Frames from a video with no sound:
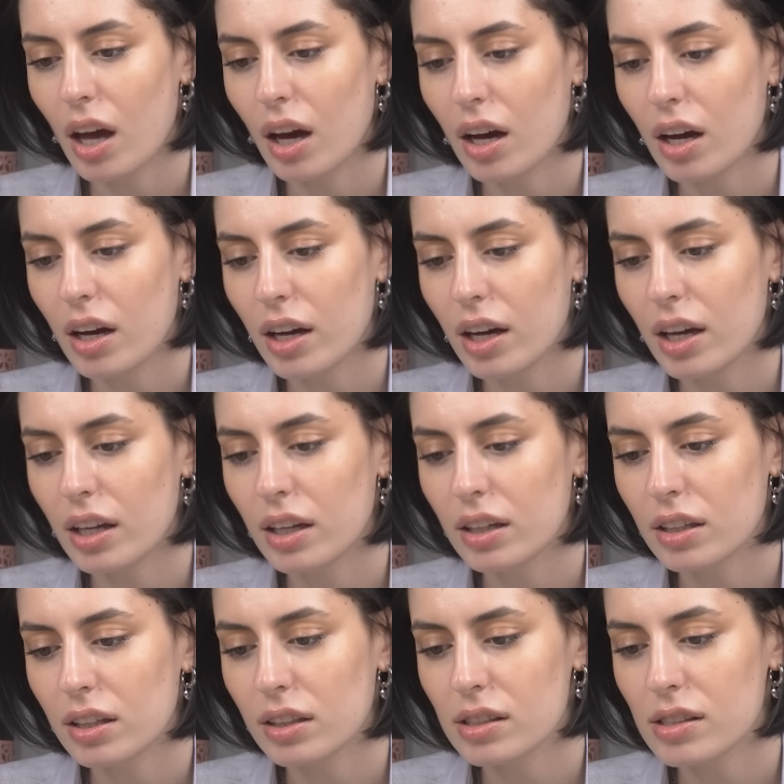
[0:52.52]

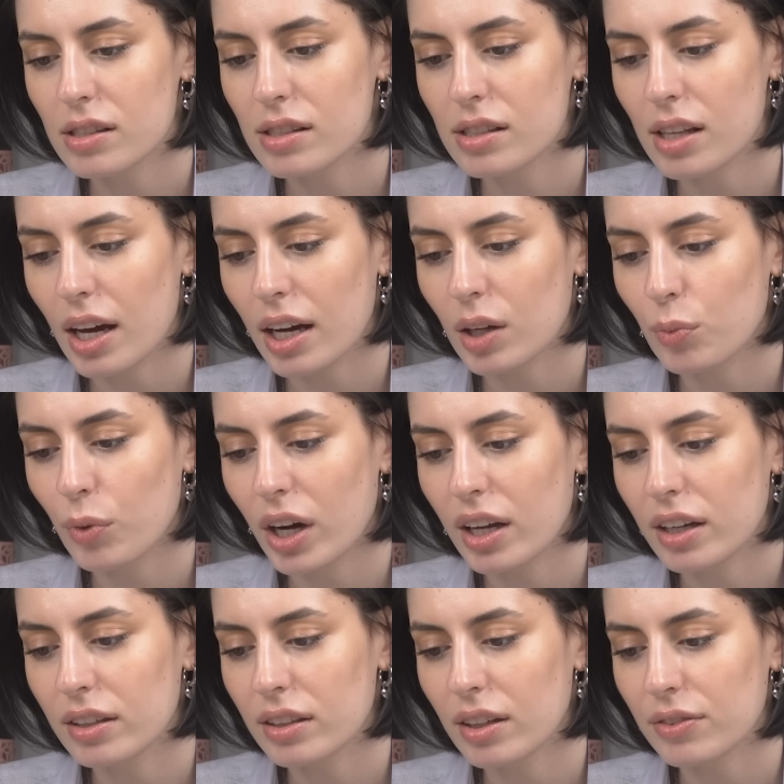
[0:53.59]
And second
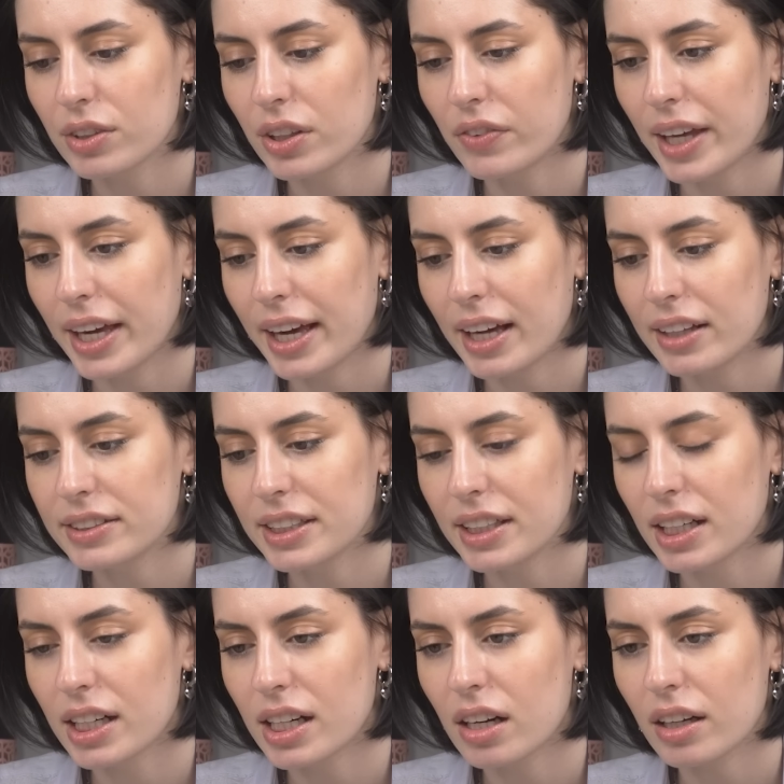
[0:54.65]
one after the
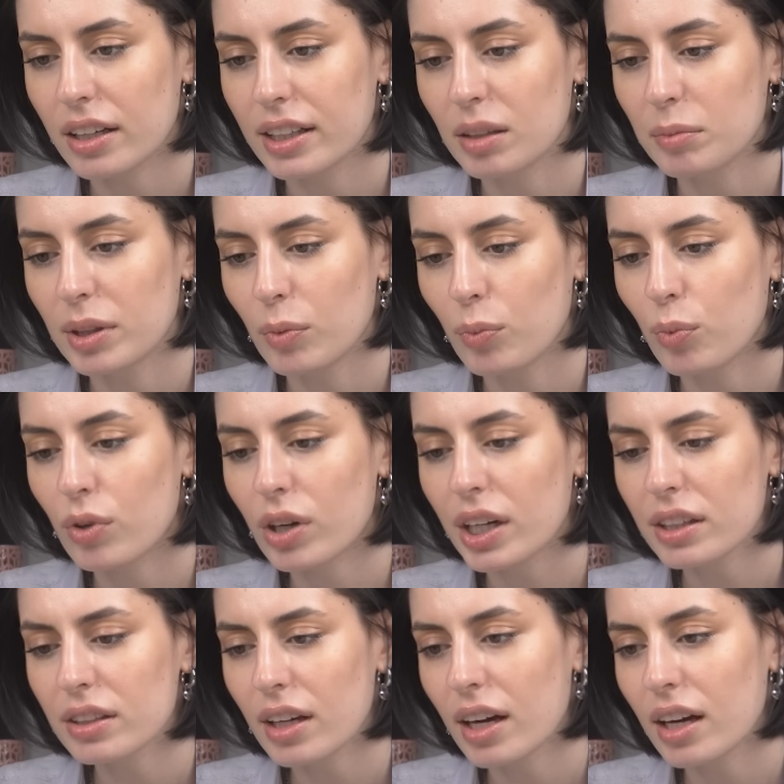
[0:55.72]
ATR, gonna be the
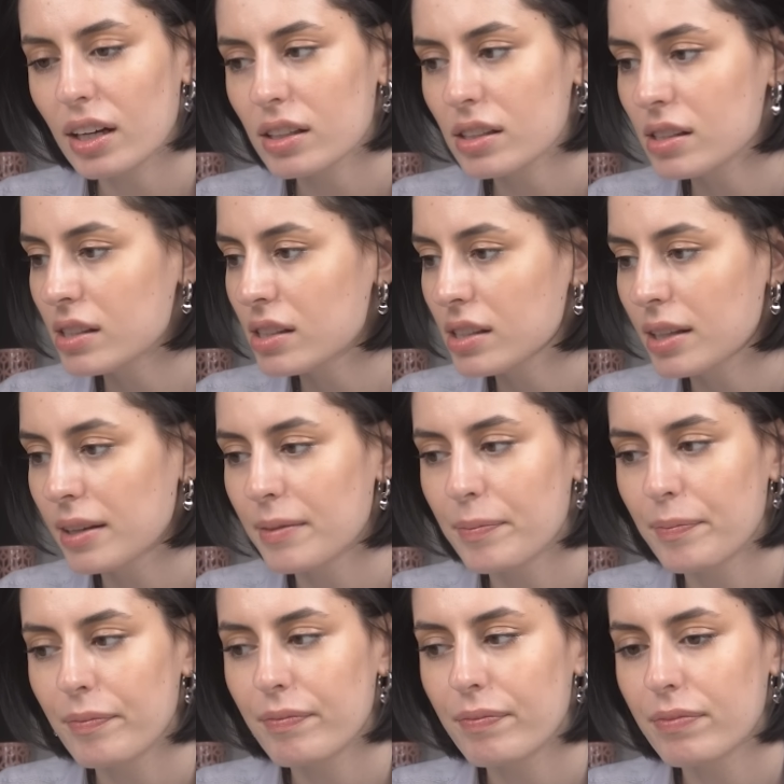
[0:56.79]
vortex
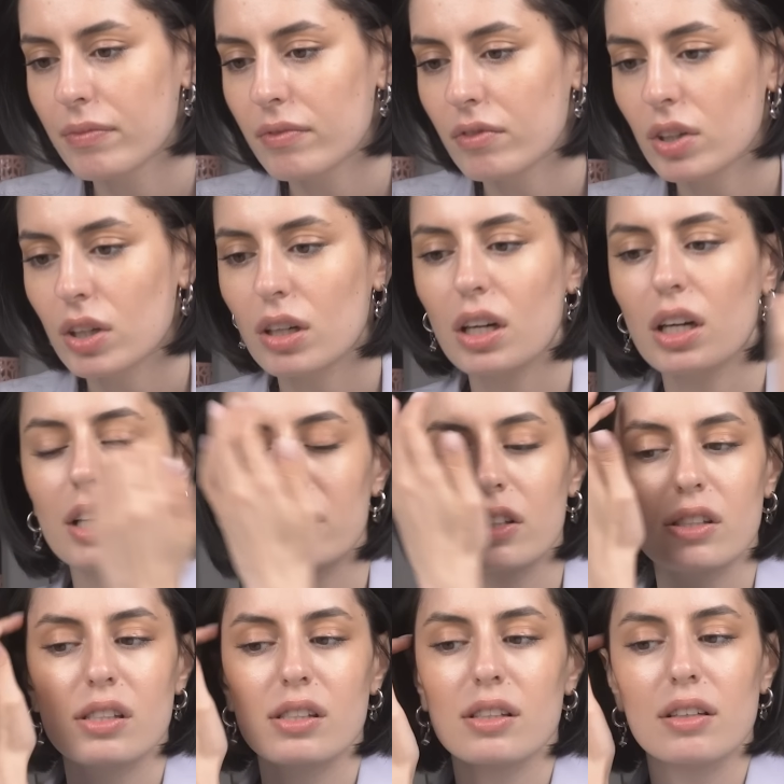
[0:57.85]
for
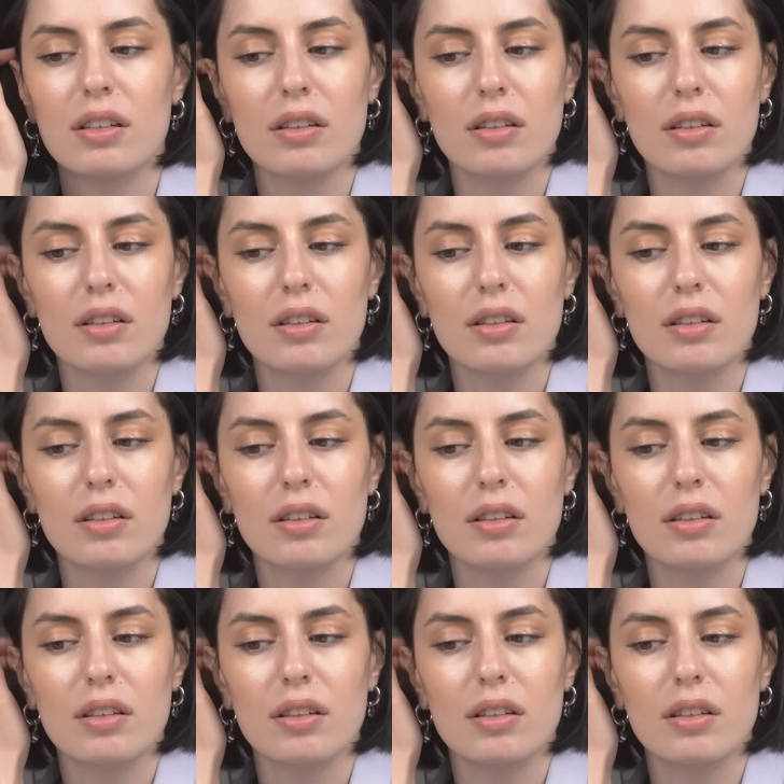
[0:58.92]
us.